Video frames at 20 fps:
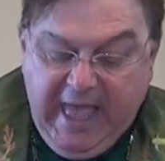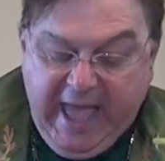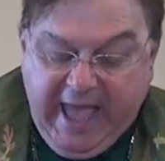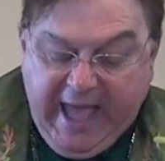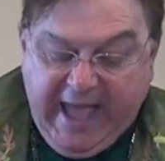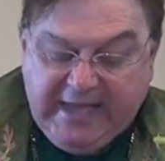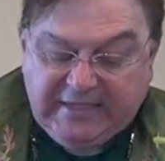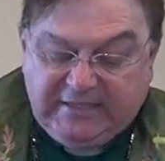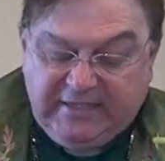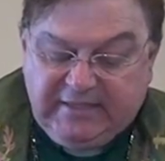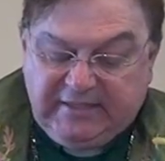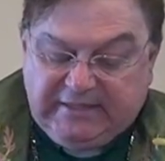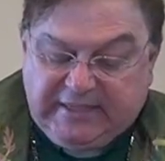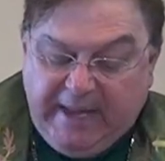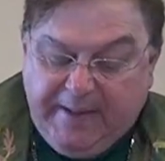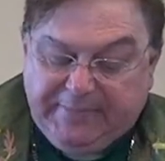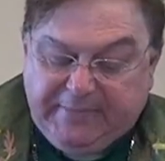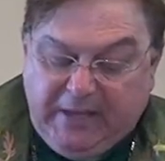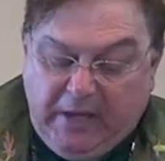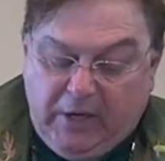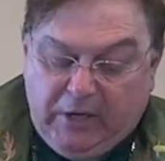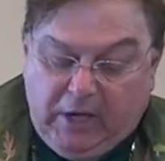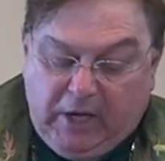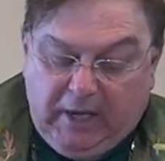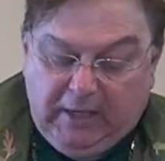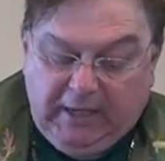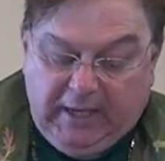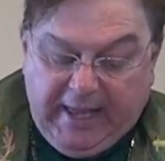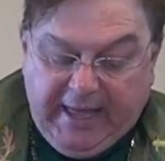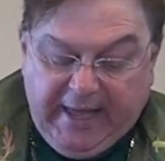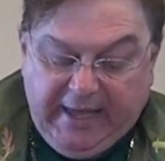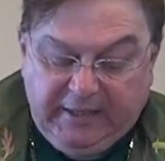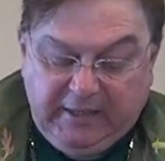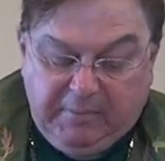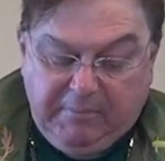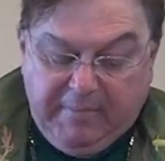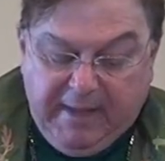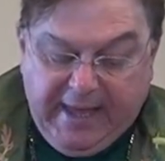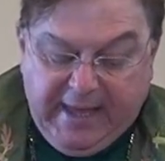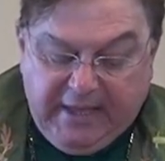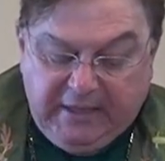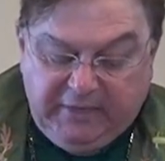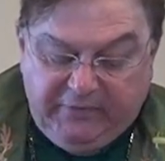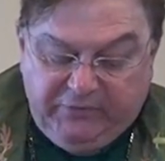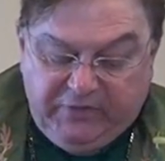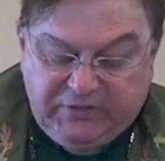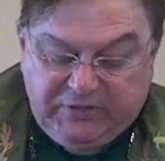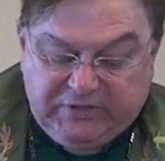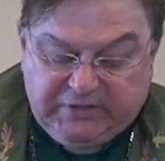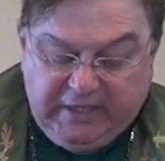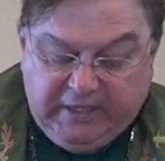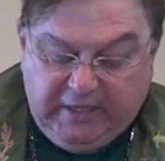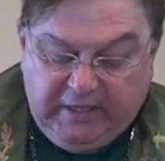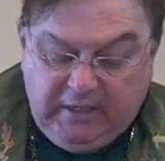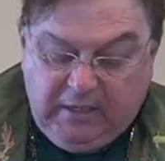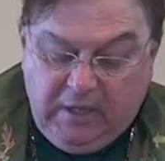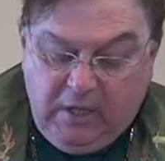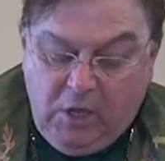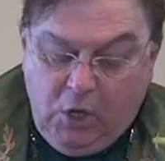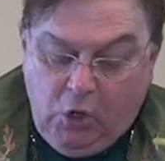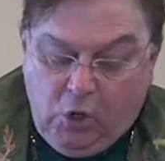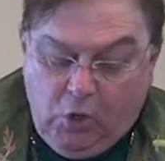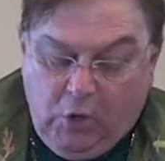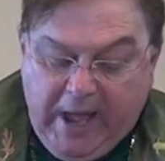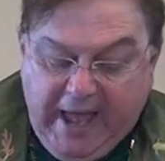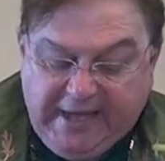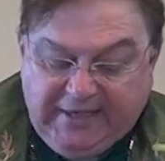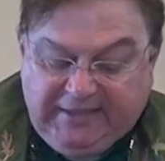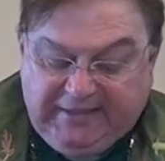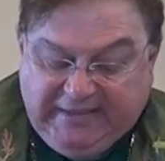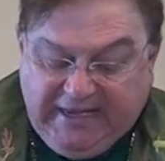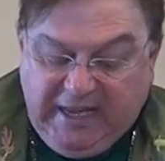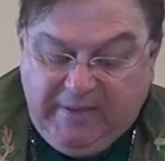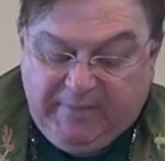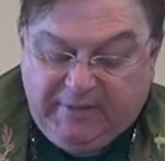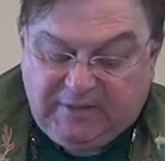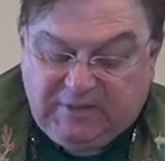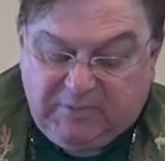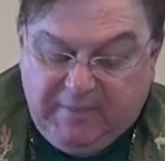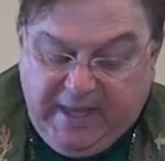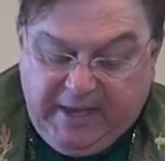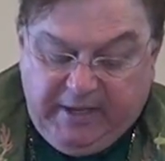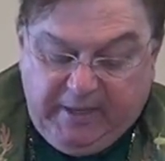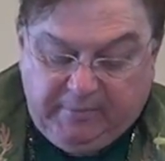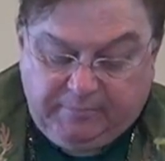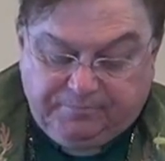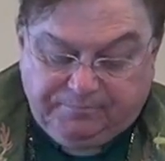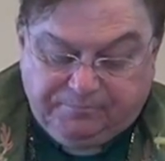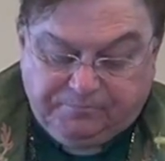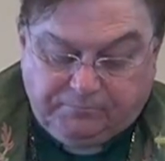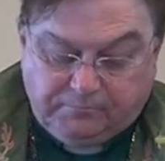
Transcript: As he stepped out on land, a man of the city who had demons met him.